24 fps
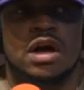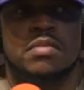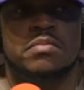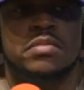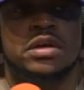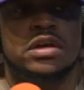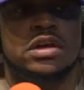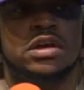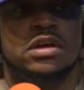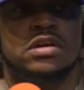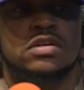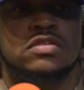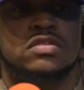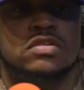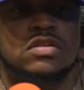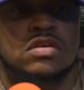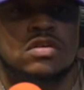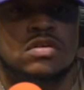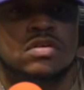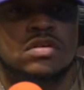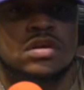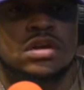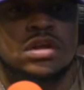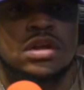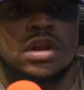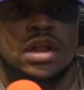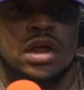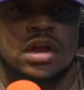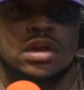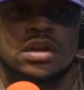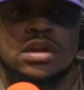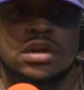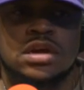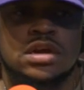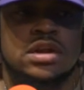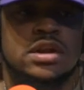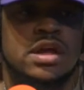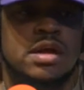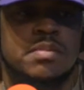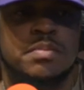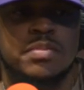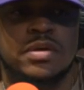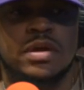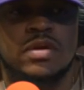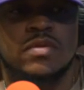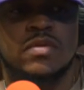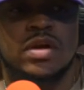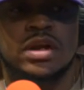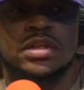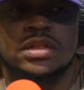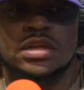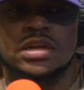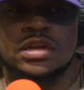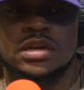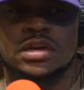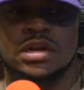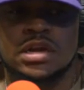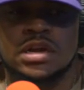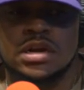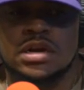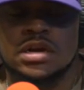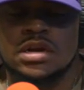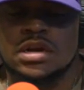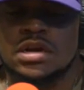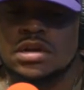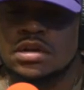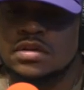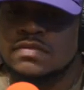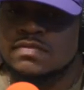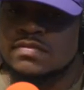I may hear a song and like love that beat right then and there,